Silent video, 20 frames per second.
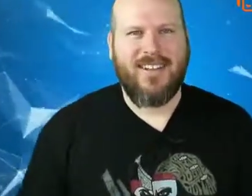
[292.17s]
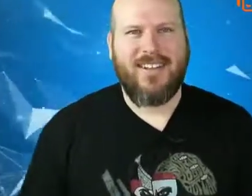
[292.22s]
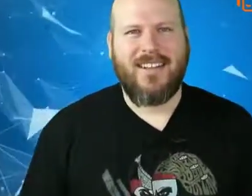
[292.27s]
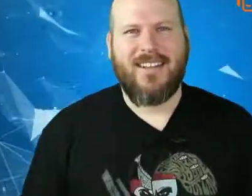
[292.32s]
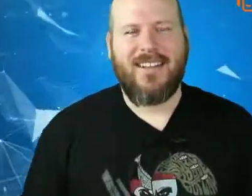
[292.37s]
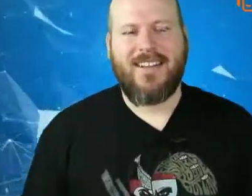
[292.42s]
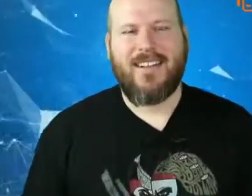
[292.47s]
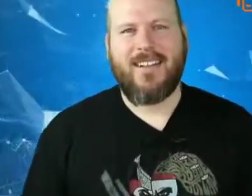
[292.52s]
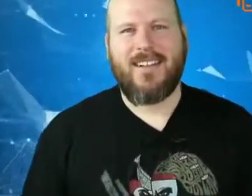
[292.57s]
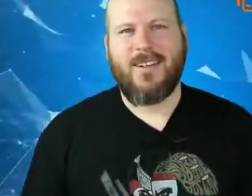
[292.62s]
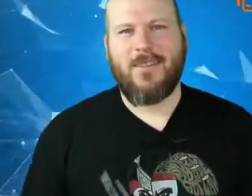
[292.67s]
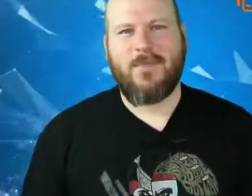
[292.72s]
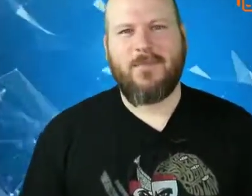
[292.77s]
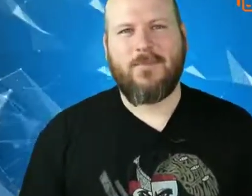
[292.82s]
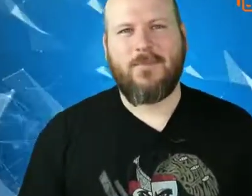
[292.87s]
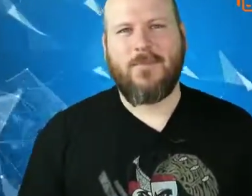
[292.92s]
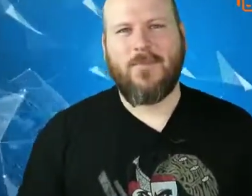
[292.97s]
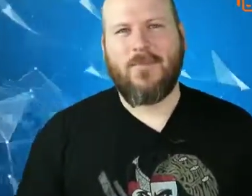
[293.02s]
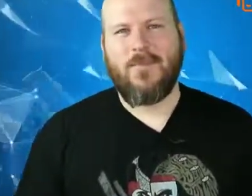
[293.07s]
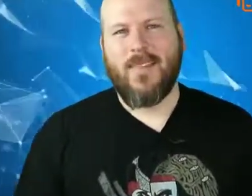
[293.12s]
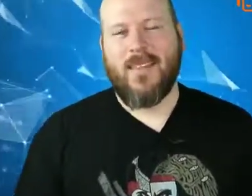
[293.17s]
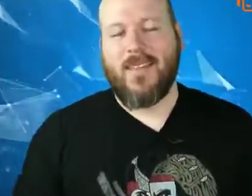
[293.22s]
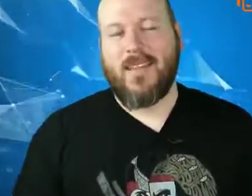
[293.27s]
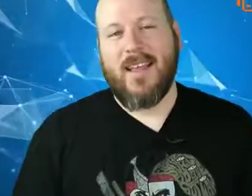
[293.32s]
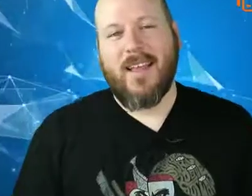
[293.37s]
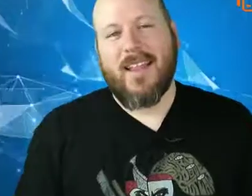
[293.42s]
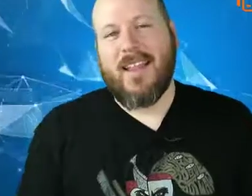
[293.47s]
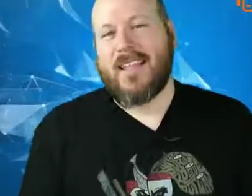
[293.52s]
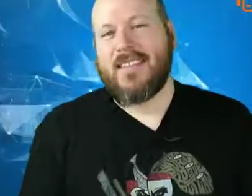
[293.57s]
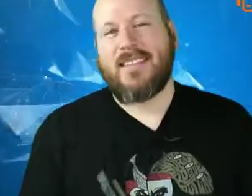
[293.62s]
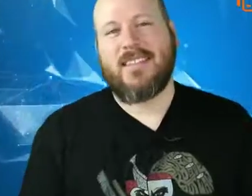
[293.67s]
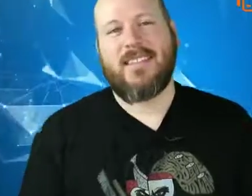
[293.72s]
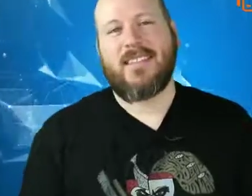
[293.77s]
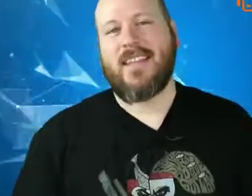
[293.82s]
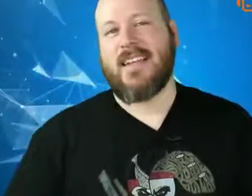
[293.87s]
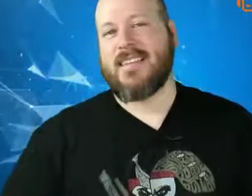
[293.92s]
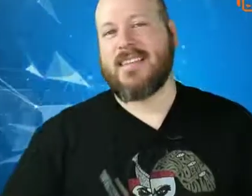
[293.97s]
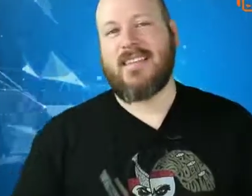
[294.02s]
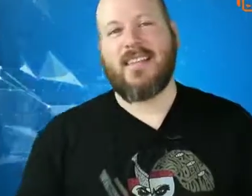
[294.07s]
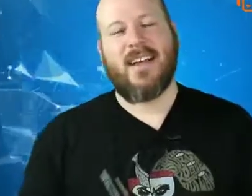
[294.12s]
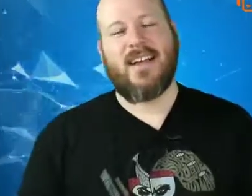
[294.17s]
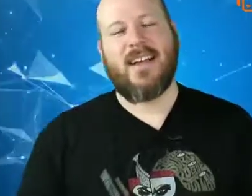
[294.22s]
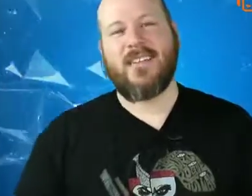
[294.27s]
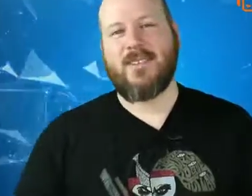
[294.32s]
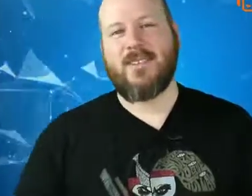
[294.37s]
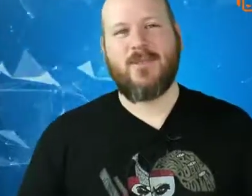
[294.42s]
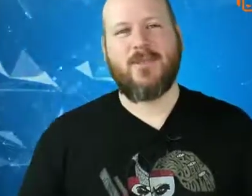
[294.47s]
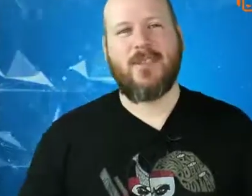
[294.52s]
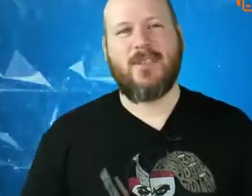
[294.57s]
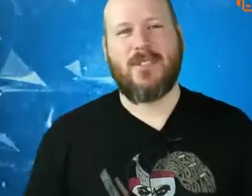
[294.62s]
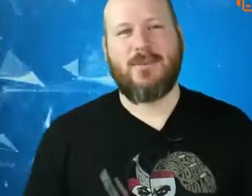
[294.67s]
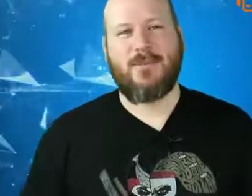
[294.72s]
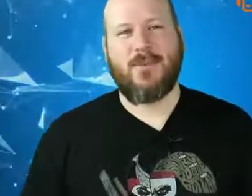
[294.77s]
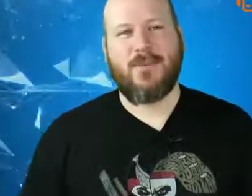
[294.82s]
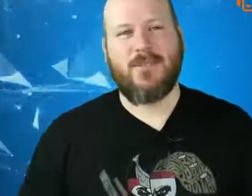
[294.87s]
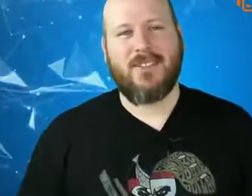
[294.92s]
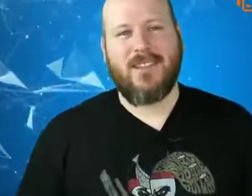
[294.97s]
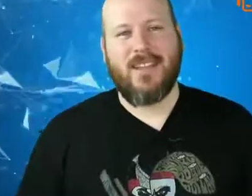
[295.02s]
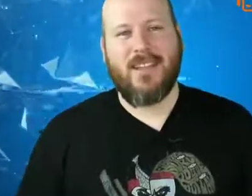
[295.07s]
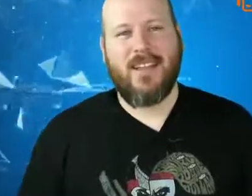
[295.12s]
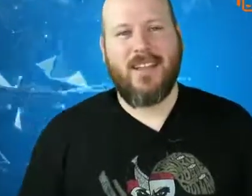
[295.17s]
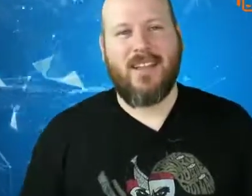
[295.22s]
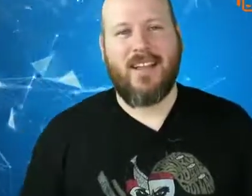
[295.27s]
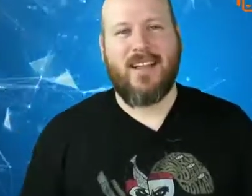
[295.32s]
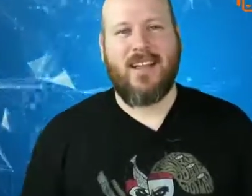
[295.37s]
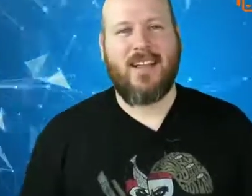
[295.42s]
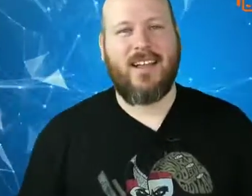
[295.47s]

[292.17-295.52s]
And that's the high school esports league.